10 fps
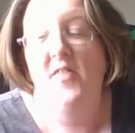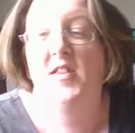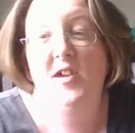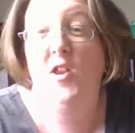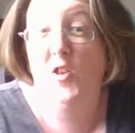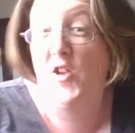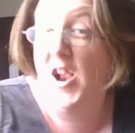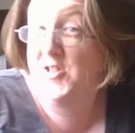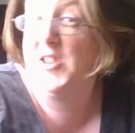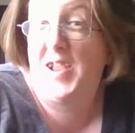The dildos are
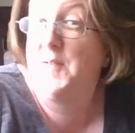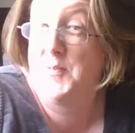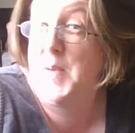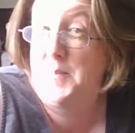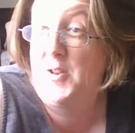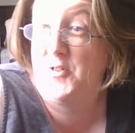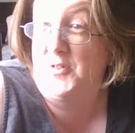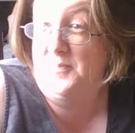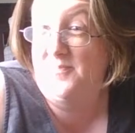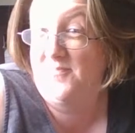actually kept in my
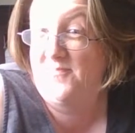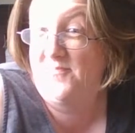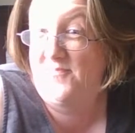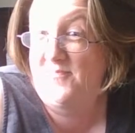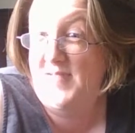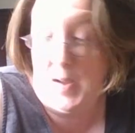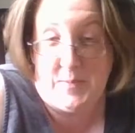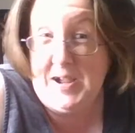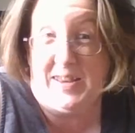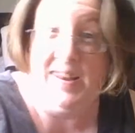bedroom. I'm
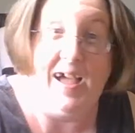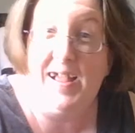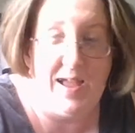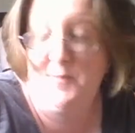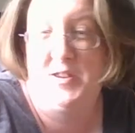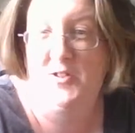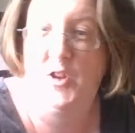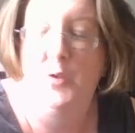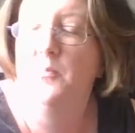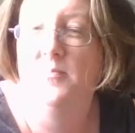not going to lie, I have a
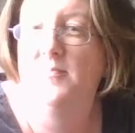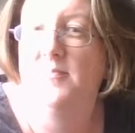dildo.